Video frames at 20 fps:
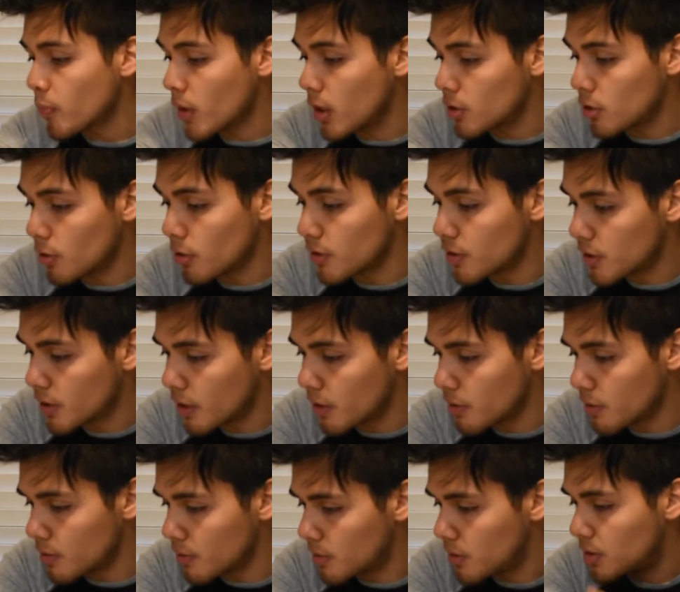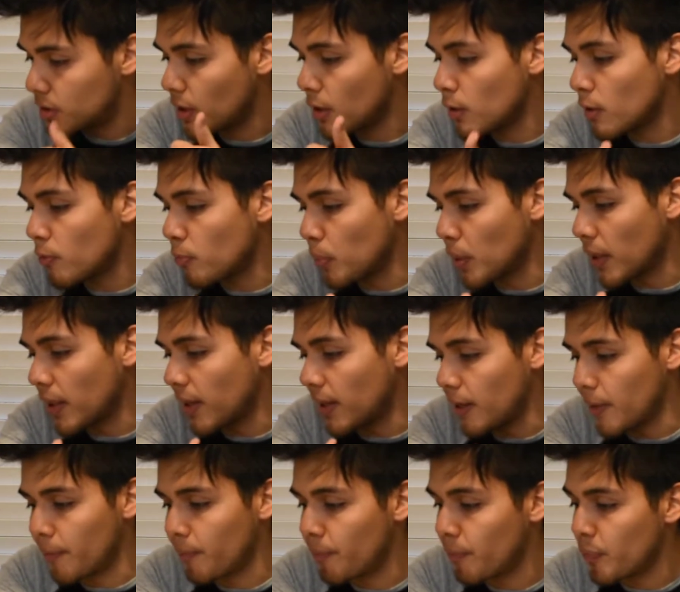So the skill of
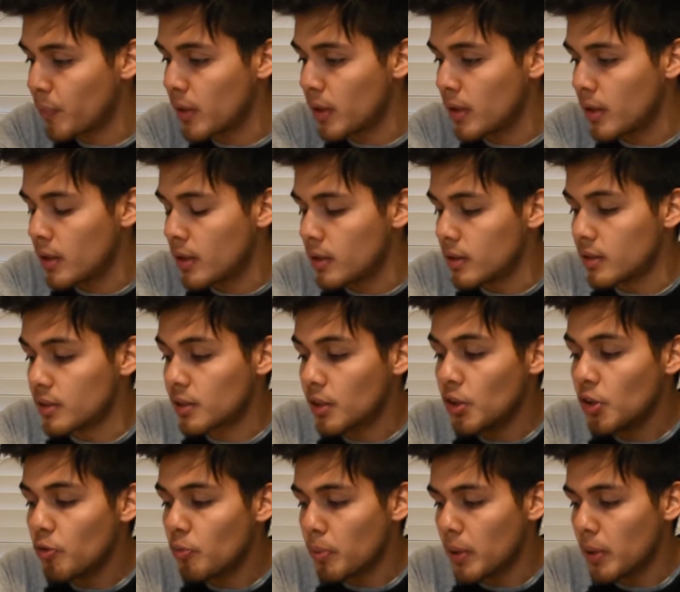play. The skill of